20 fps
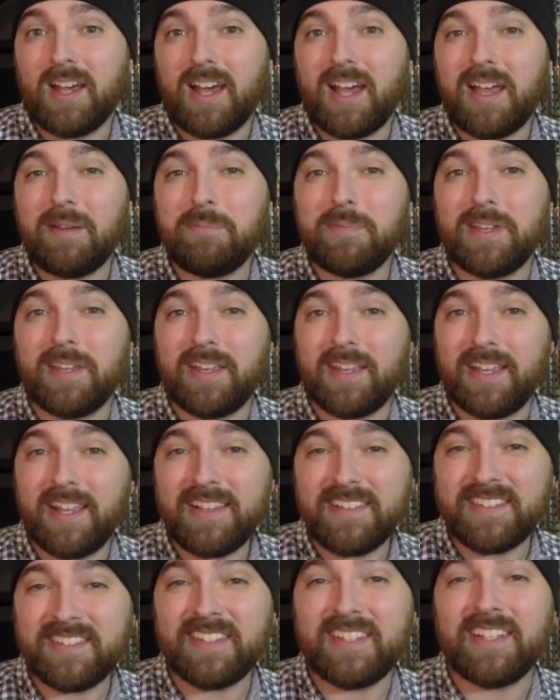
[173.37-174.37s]
I'm
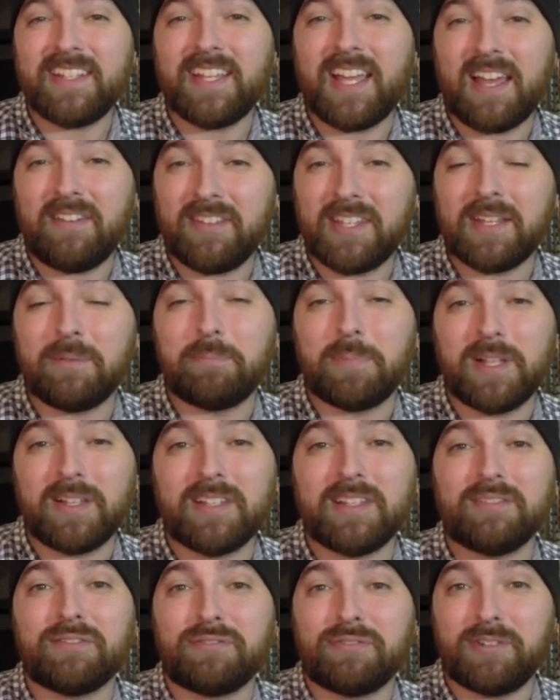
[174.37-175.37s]
guessing having a
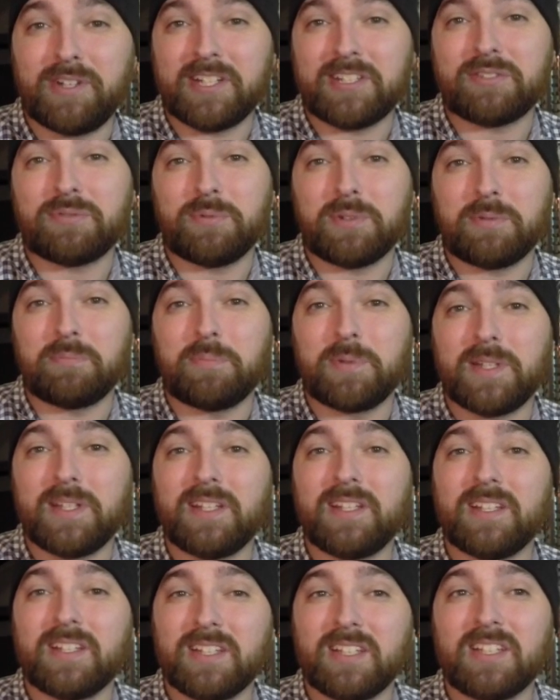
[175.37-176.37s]
built-in fridge would
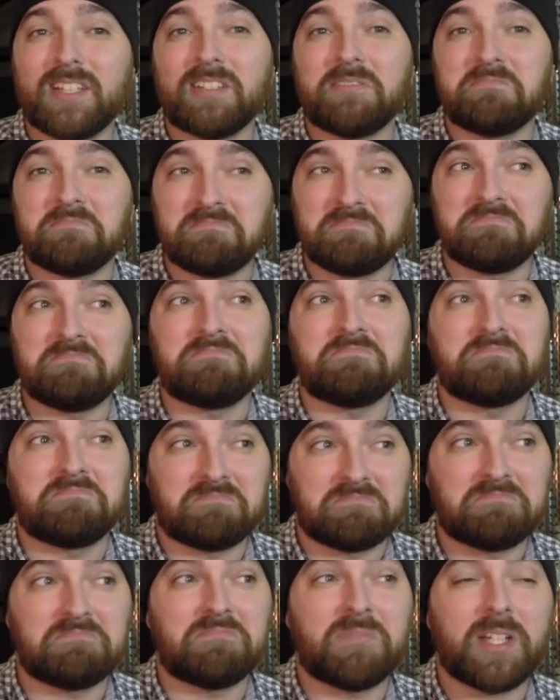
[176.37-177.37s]
be a
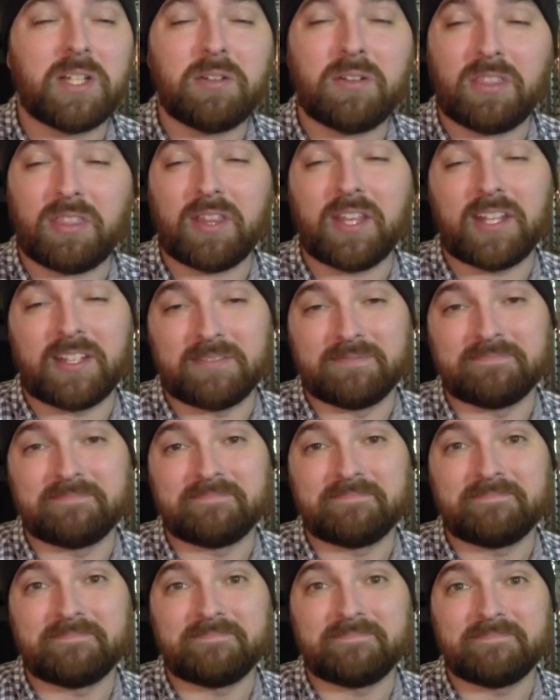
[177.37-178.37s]
good thing.
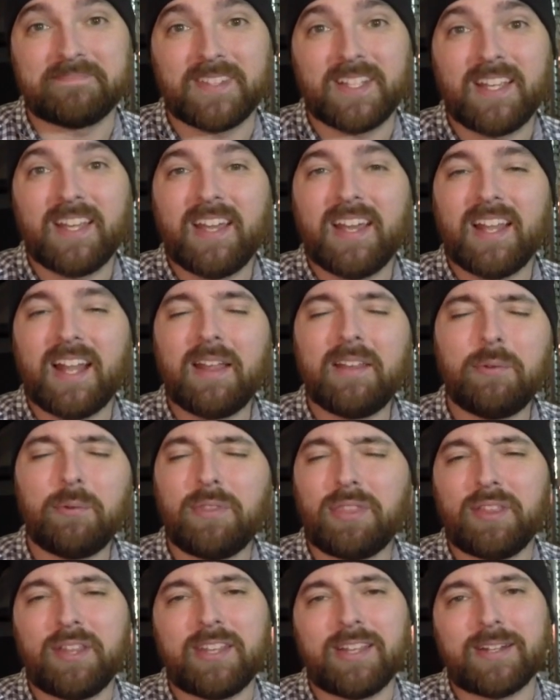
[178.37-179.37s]
I
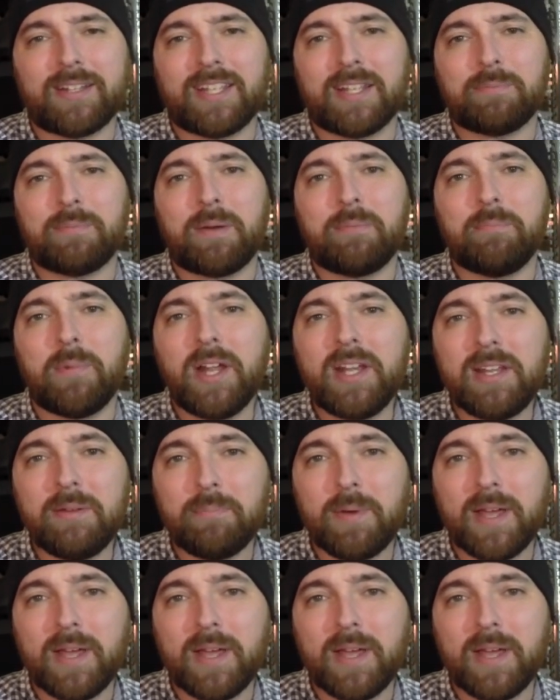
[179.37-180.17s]
don't think I'd get my money